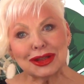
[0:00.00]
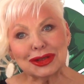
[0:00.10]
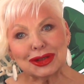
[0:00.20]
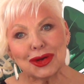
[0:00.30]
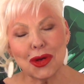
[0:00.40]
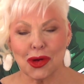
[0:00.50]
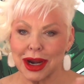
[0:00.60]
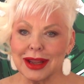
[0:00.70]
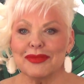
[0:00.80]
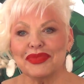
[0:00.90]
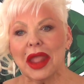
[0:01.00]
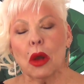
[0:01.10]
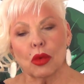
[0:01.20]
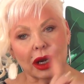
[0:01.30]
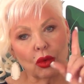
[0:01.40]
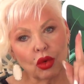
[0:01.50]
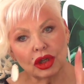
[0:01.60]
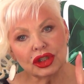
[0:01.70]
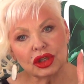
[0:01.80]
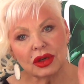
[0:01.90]
to the story. What I
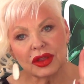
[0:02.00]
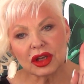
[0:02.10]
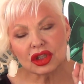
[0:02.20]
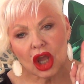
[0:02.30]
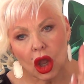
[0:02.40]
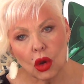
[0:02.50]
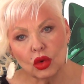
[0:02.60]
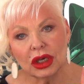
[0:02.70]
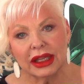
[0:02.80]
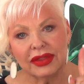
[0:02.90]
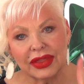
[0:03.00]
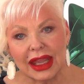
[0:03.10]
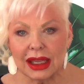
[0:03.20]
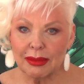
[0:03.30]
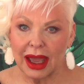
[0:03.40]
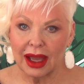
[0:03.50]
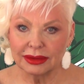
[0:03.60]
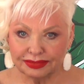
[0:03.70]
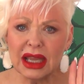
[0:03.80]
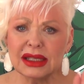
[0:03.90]
want you to totally think
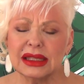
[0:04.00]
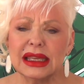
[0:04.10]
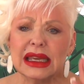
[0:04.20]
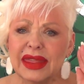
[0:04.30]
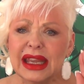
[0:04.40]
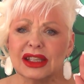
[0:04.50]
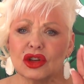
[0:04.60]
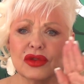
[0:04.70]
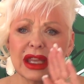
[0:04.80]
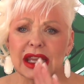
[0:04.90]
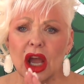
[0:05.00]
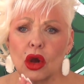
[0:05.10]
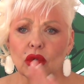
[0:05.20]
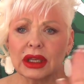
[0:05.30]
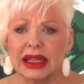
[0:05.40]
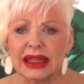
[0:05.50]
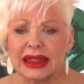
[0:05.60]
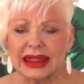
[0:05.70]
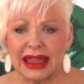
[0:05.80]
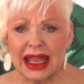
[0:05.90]
about is that these are the only
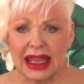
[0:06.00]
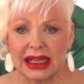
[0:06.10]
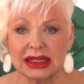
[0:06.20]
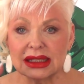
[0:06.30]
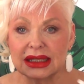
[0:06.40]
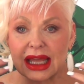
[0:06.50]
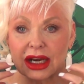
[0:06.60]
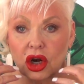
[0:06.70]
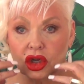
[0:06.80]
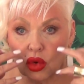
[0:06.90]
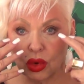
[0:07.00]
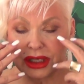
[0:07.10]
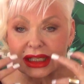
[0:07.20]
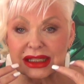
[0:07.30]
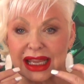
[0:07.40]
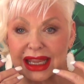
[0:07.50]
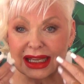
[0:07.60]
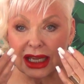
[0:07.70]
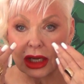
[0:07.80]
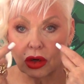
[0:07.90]
things that are going to
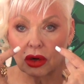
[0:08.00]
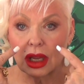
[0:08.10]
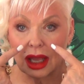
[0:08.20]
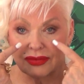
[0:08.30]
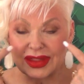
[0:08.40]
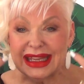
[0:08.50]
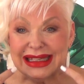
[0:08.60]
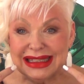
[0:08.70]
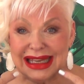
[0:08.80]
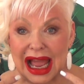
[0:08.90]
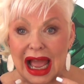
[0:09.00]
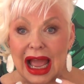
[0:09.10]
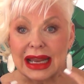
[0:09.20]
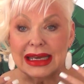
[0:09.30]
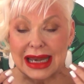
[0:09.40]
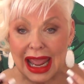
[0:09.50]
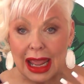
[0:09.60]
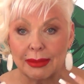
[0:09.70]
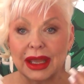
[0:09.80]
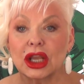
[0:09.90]
take care of the
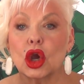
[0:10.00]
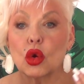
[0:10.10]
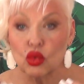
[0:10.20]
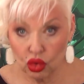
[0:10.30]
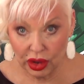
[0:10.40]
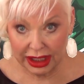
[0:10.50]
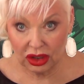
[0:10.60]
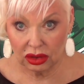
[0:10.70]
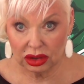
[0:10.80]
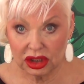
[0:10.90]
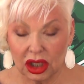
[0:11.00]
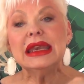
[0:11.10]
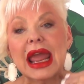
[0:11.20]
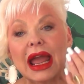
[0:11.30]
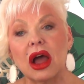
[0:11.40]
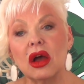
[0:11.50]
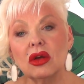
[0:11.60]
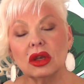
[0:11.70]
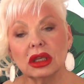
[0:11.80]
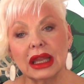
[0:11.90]
dynamic wrinkles.
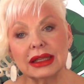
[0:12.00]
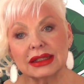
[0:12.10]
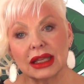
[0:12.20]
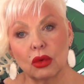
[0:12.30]
Now let's